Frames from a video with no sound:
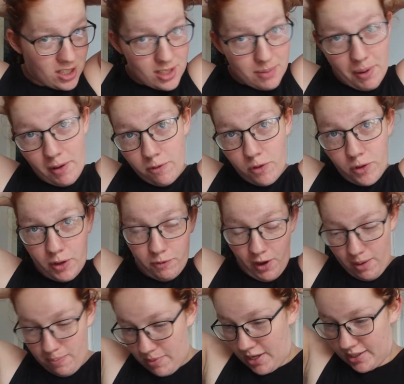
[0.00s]
She's about
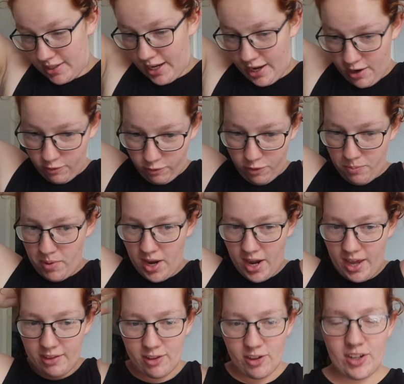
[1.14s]
45 minutes out for
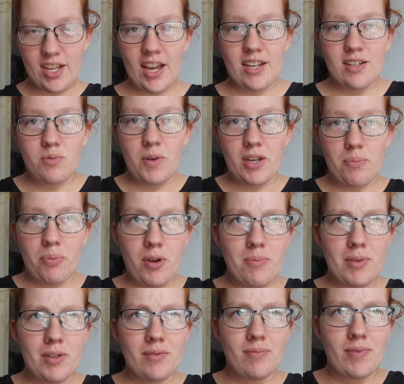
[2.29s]
my 38 week
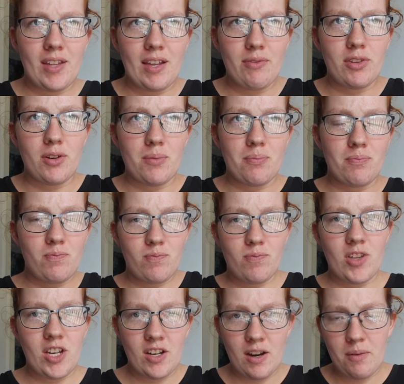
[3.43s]
appointment, even though I'm
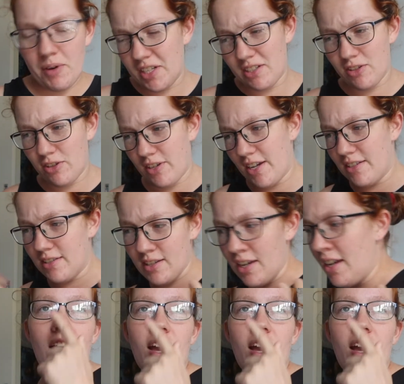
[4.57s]
39 weeks in two days.